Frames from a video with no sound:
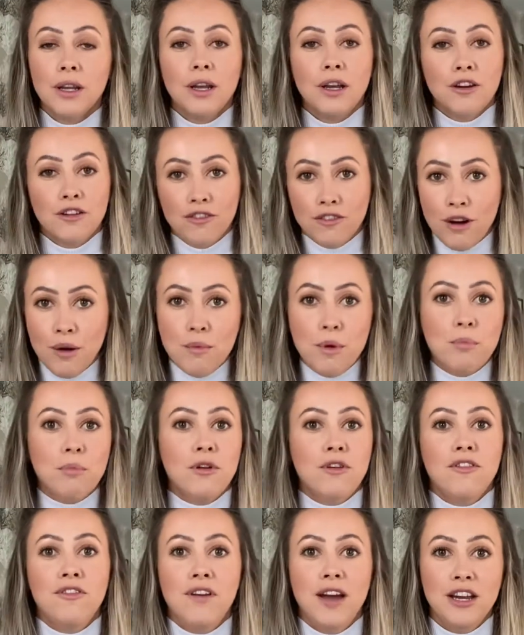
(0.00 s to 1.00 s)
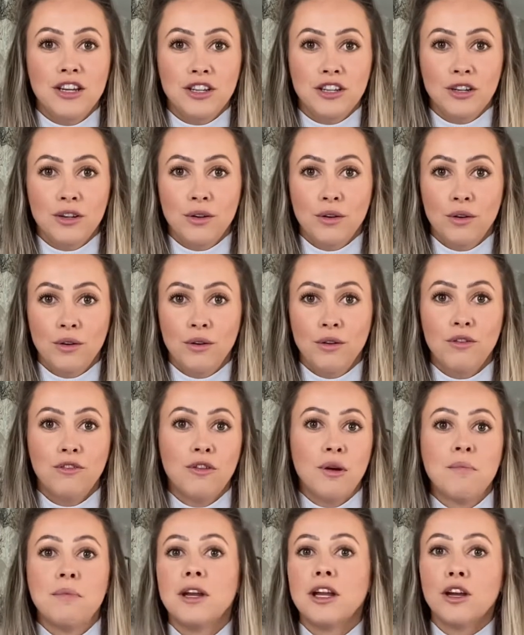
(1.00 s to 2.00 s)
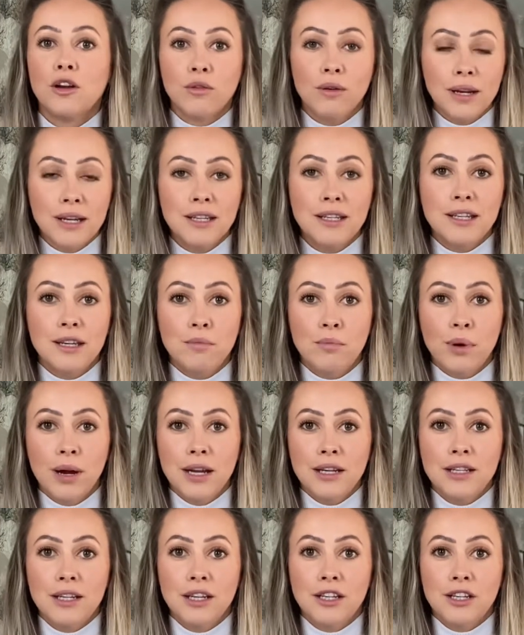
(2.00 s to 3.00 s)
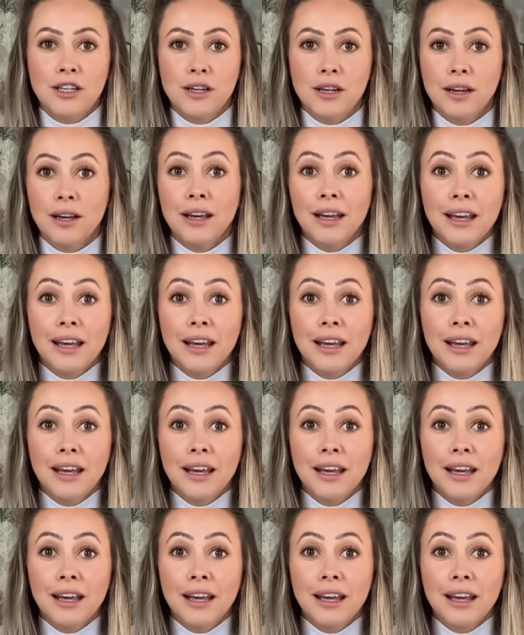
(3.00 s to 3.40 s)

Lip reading: from a professional, from an accredited practitioner,